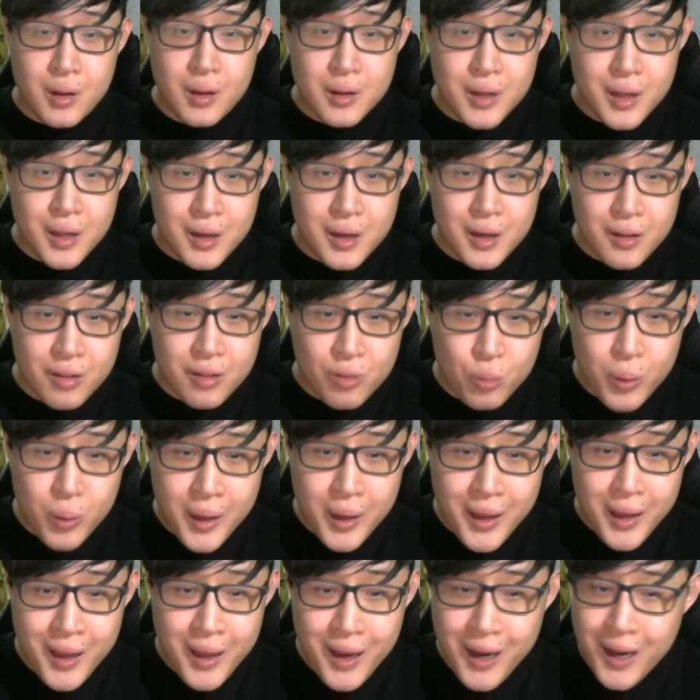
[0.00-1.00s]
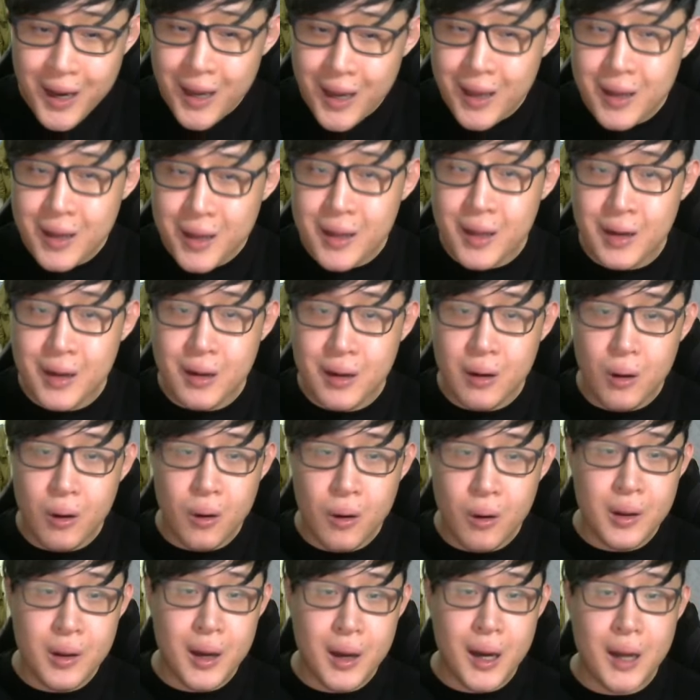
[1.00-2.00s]
That is way higher than
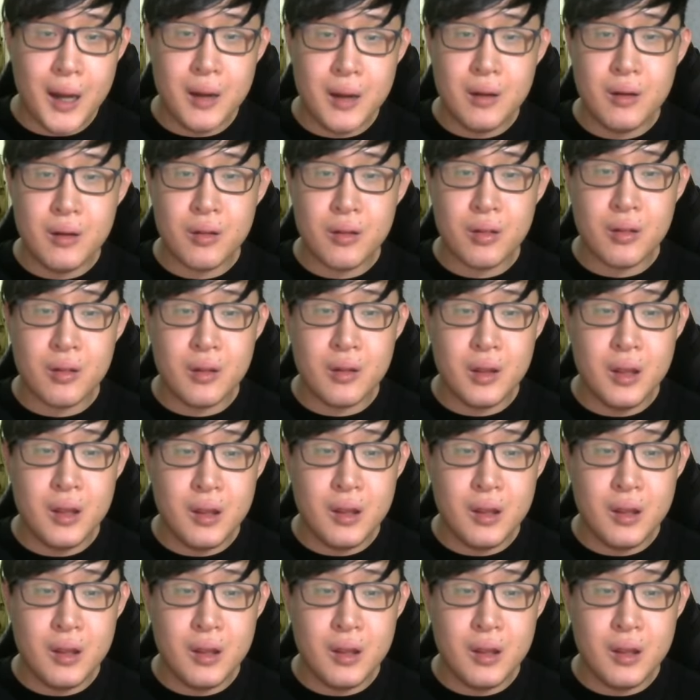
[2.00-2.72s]
all the others,